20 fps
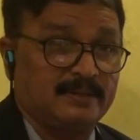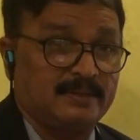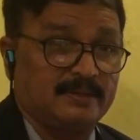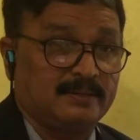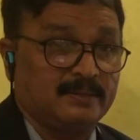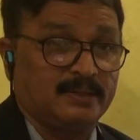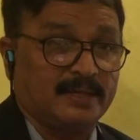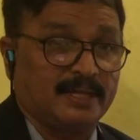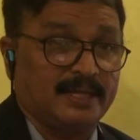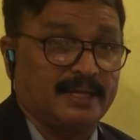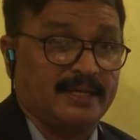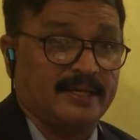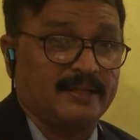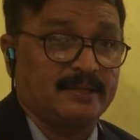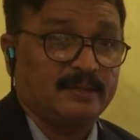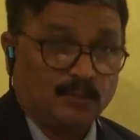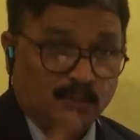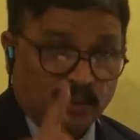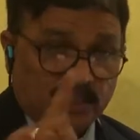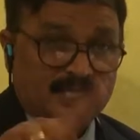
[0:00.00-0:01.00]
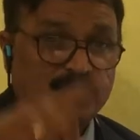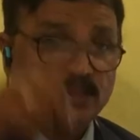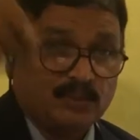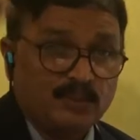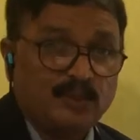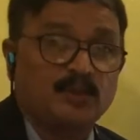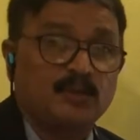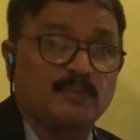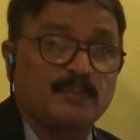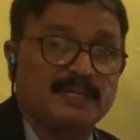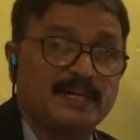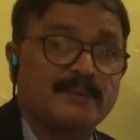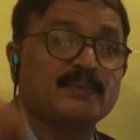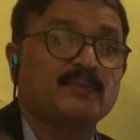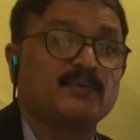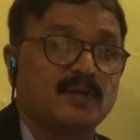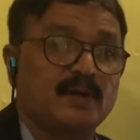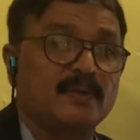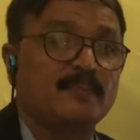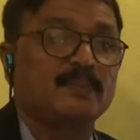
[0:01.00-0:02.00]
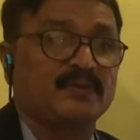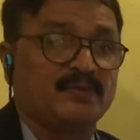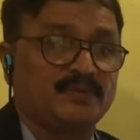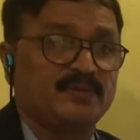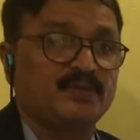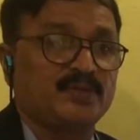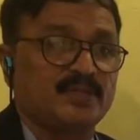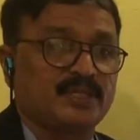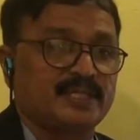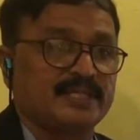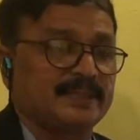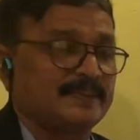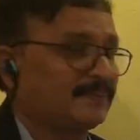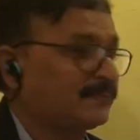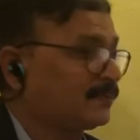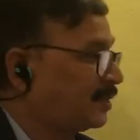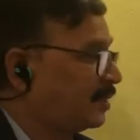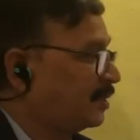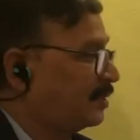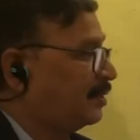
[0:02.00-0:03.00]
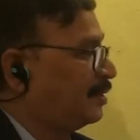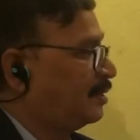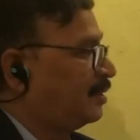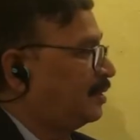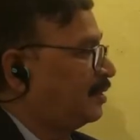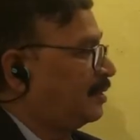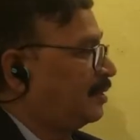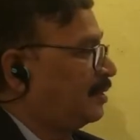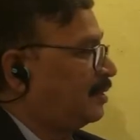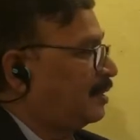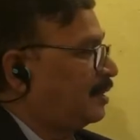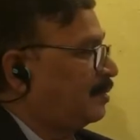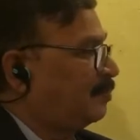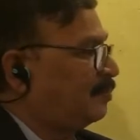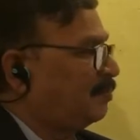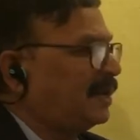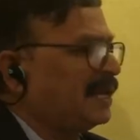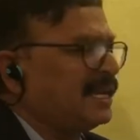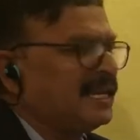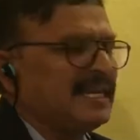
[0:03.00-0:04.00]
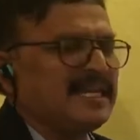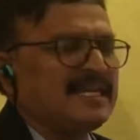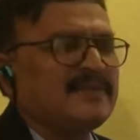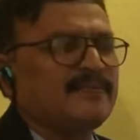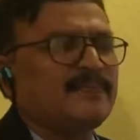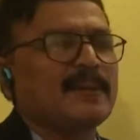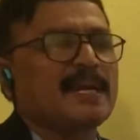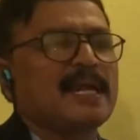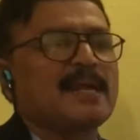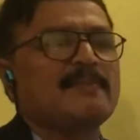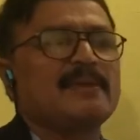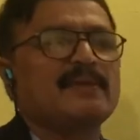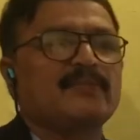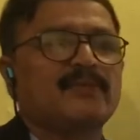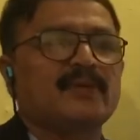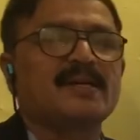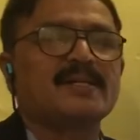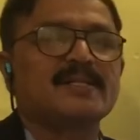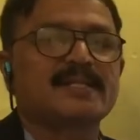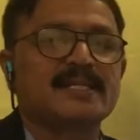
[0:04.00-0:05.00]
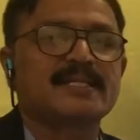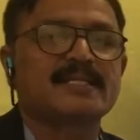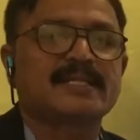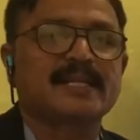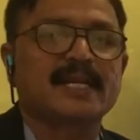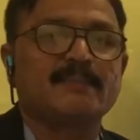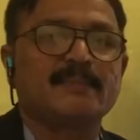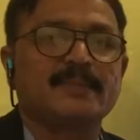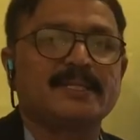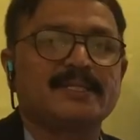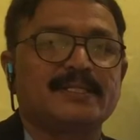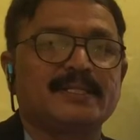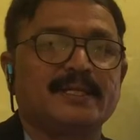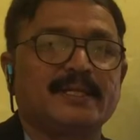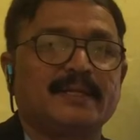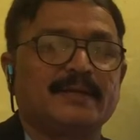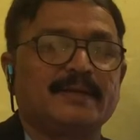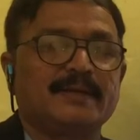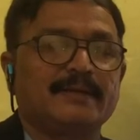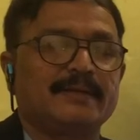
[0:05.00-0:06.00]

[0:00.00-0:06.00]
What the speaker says: okay, which is going to become womb in future. Many primary follicles can be seen.